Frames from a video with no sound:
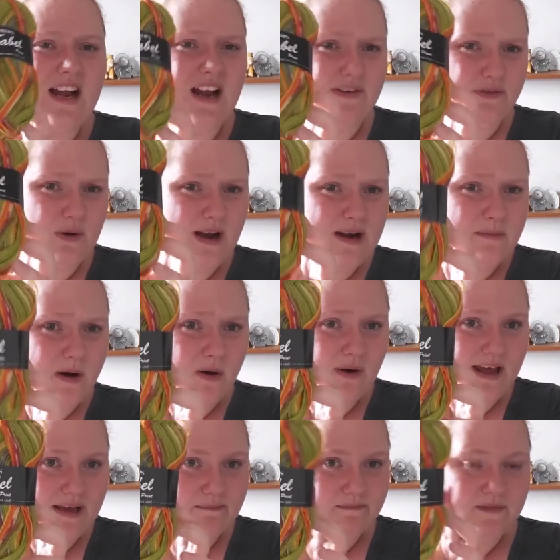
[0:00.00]
I love
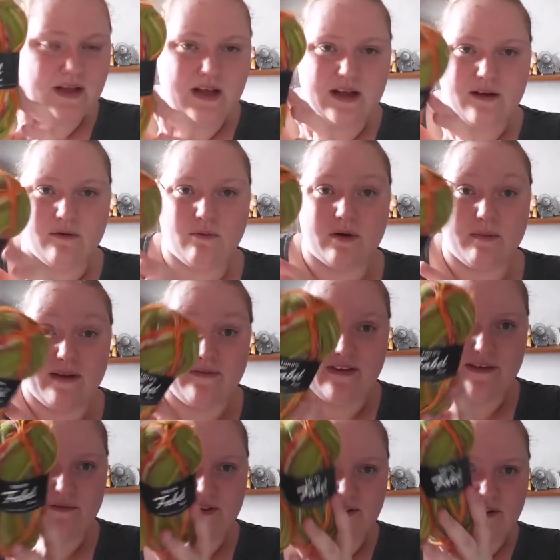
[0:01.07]
guacamole. One of my
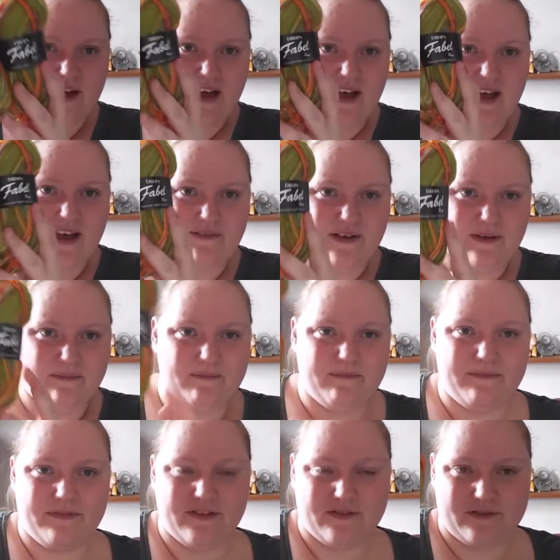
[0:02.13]
favourite ever
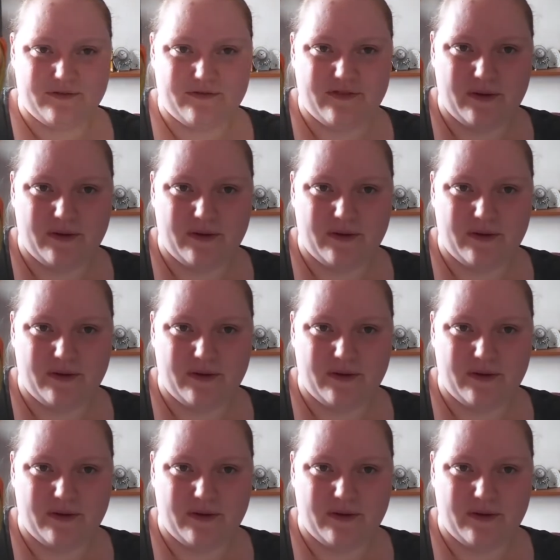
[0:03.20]
sort of